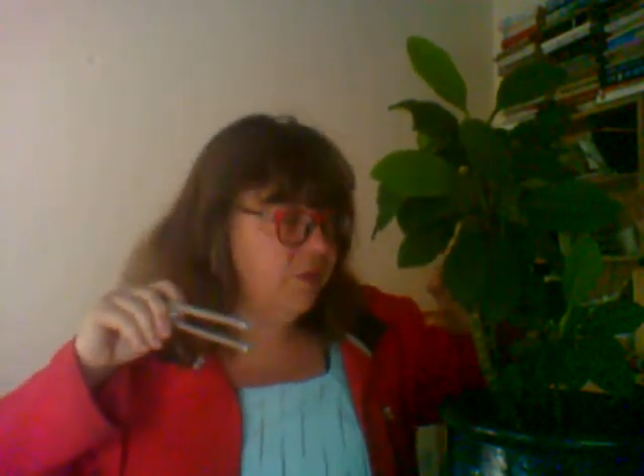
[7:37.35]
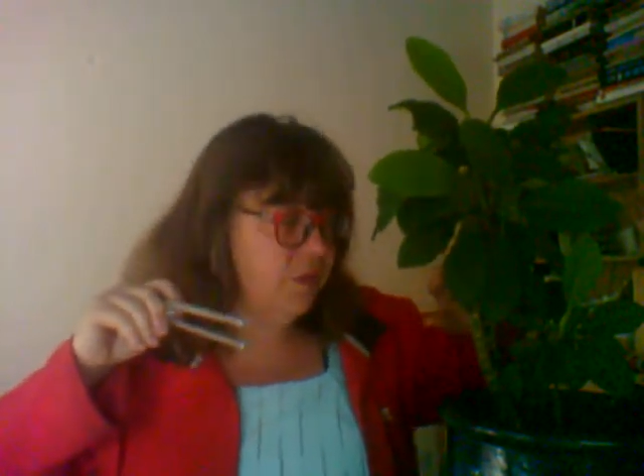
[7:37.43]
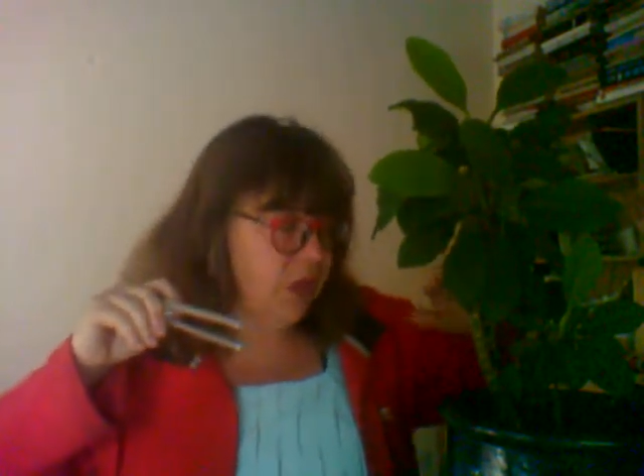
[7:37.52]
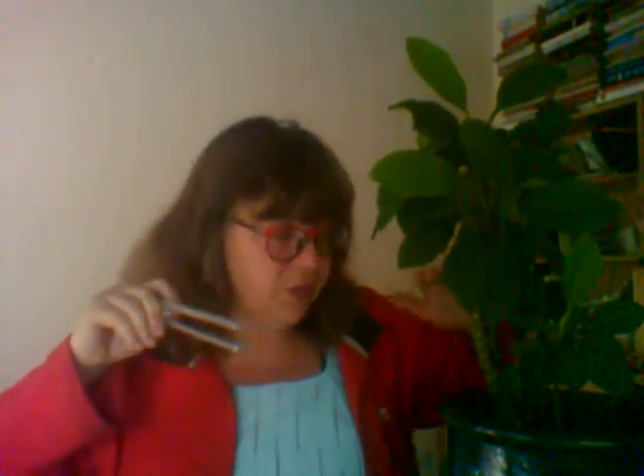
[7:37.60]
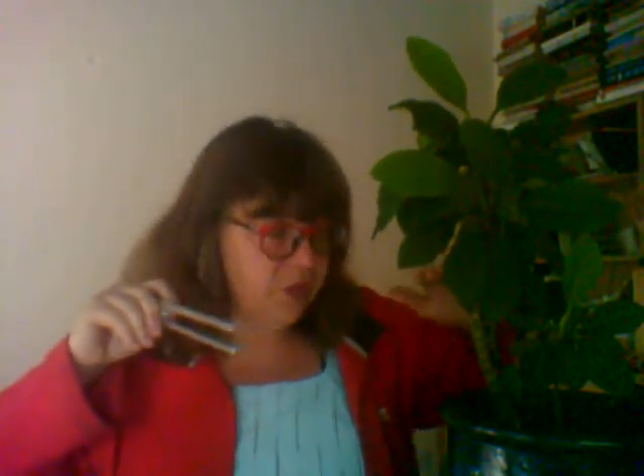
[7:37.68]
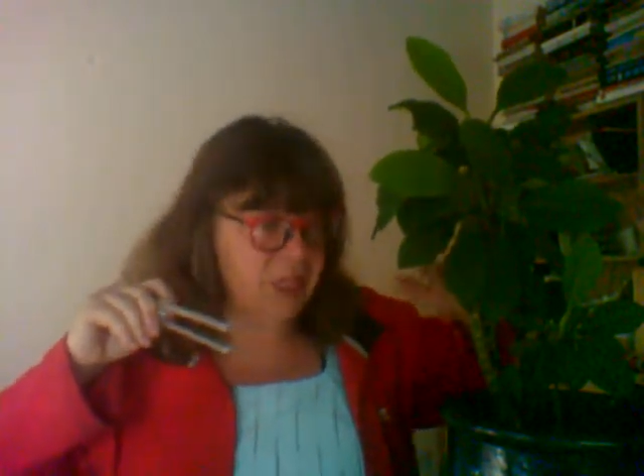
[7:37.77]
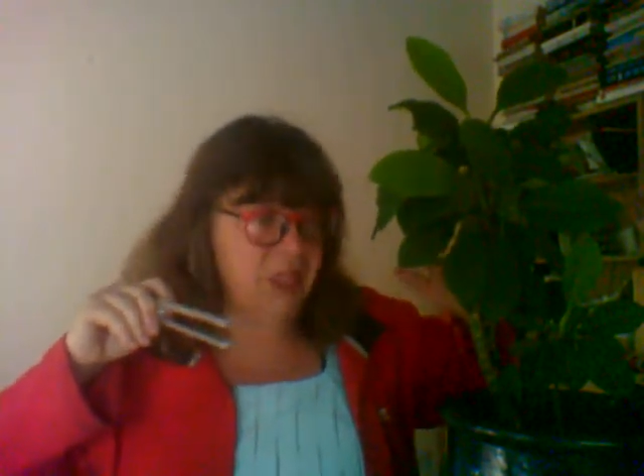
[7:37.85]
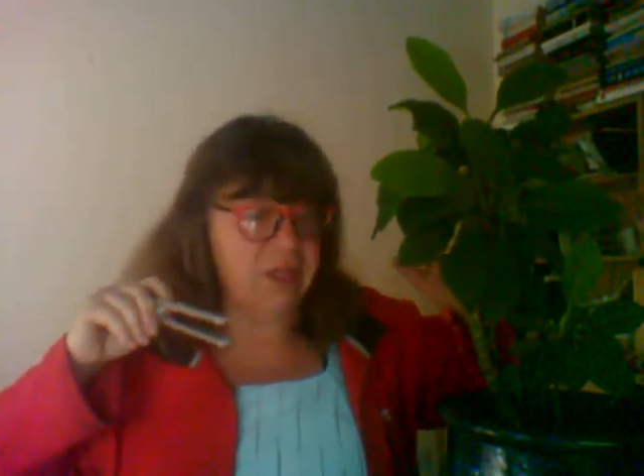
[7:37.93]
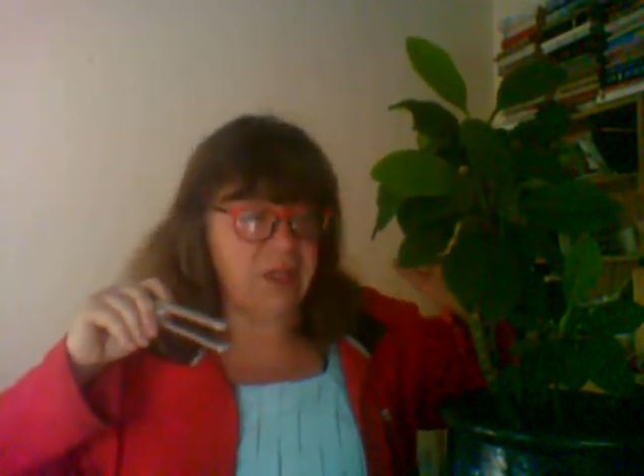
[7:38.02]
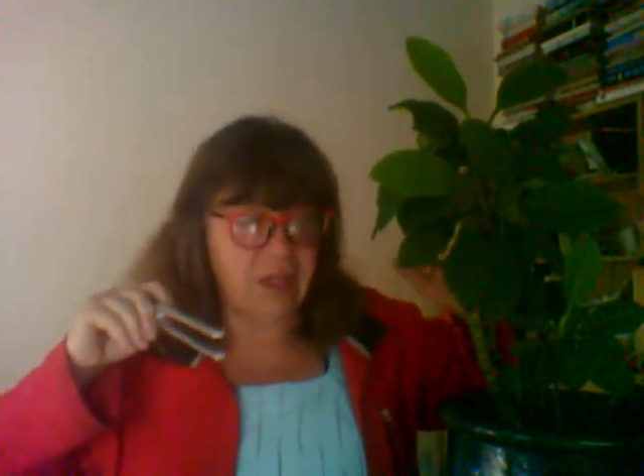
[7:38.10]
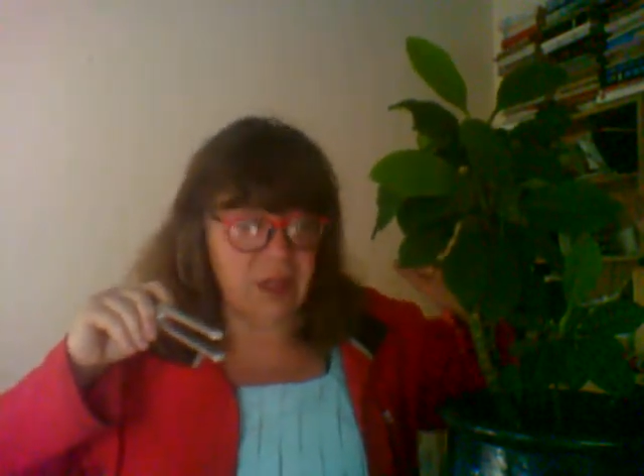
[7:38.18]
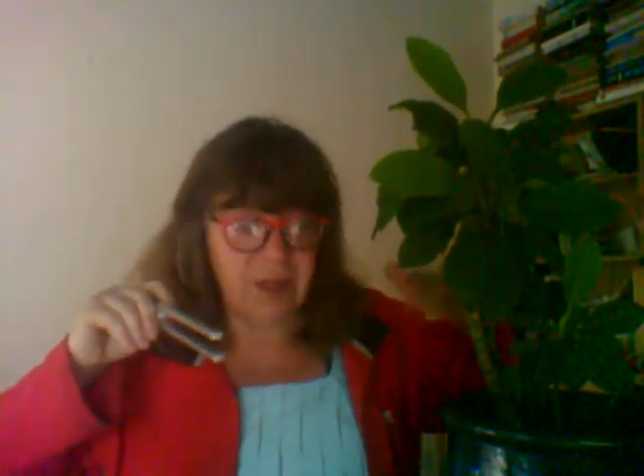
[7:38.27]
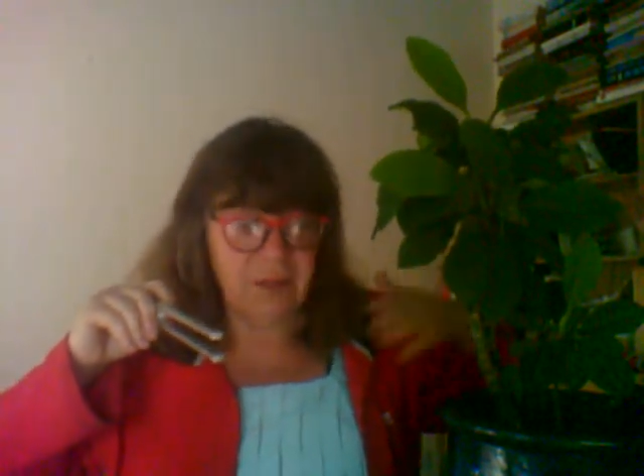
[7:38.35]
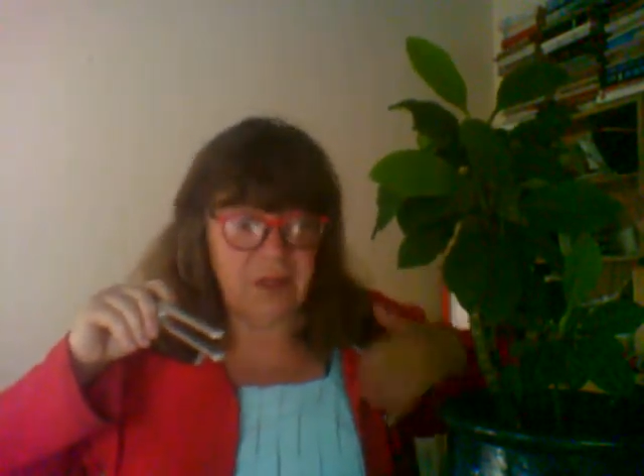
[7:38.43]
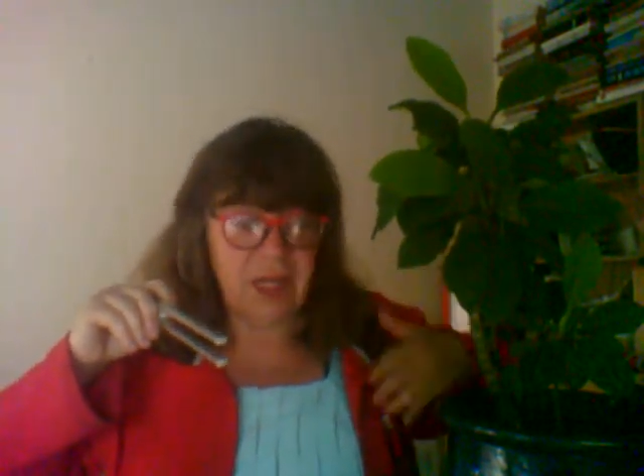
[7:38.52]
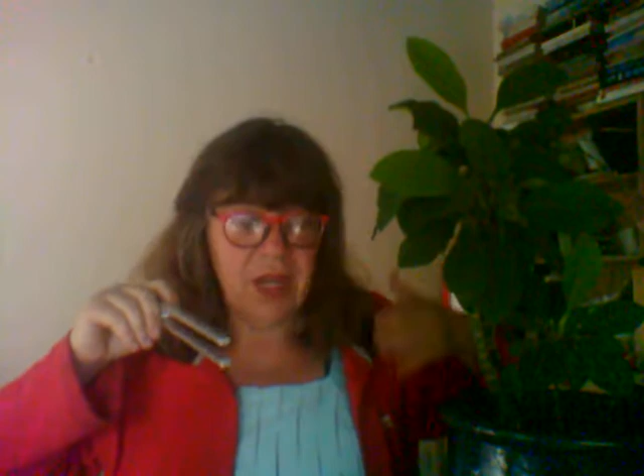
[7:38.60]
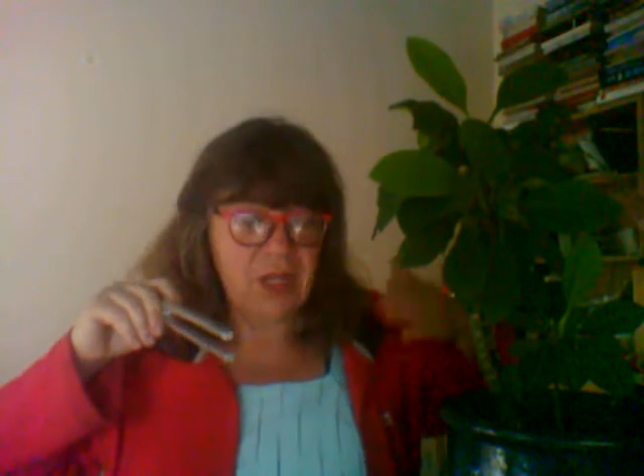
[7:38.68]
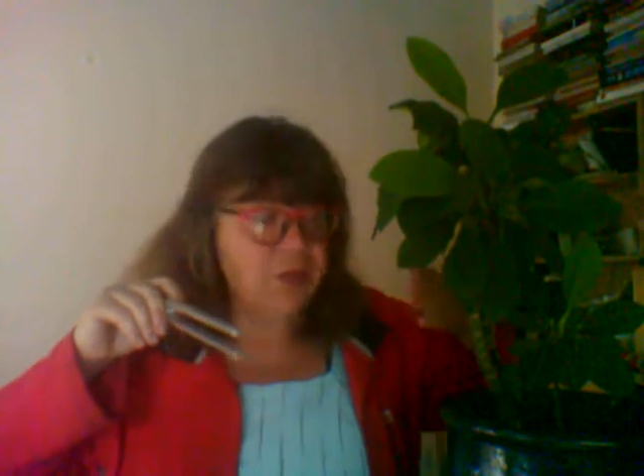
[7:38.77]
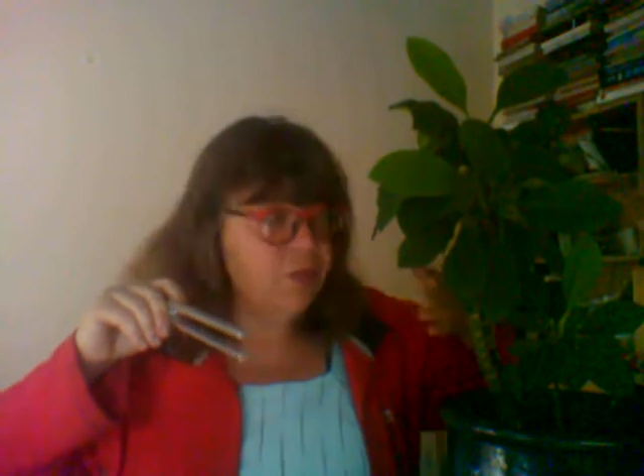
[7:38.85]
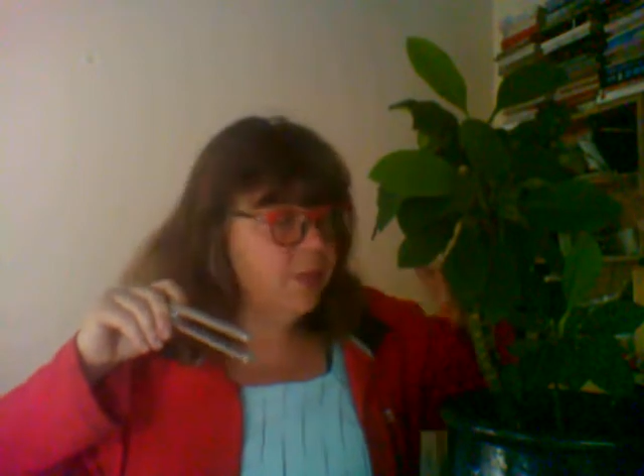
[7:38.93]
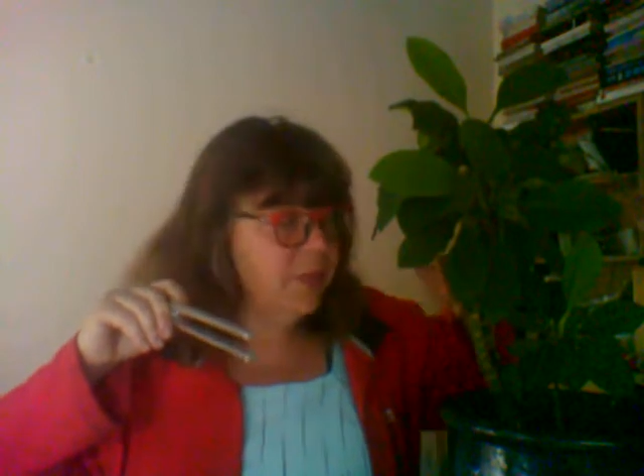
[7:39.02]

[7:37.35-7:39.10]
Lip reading: underneath the rib